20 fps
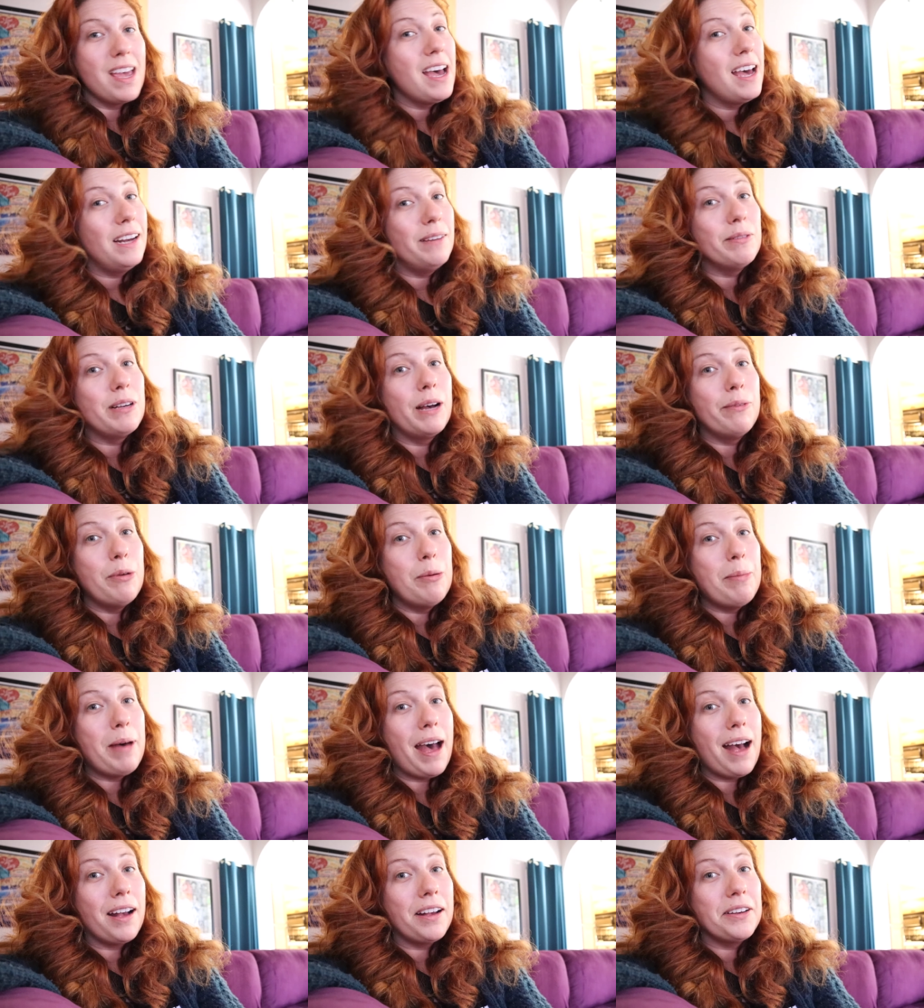I'm coming
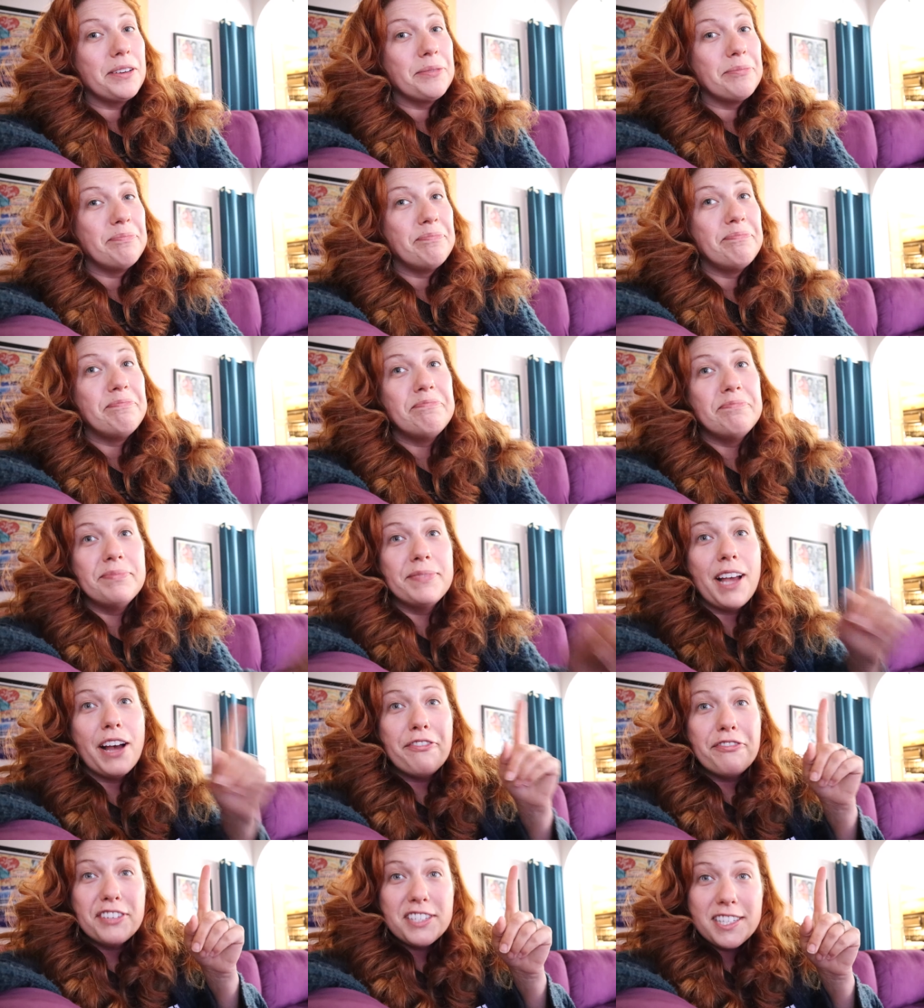back.
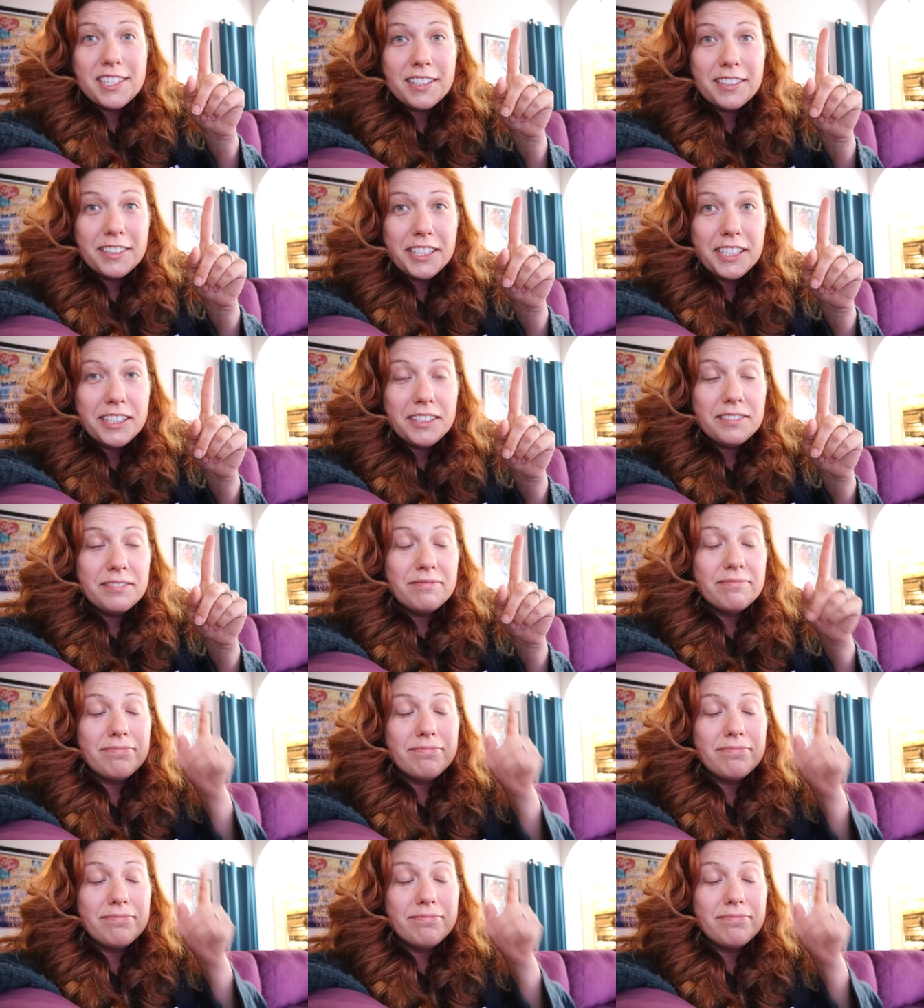Not physically,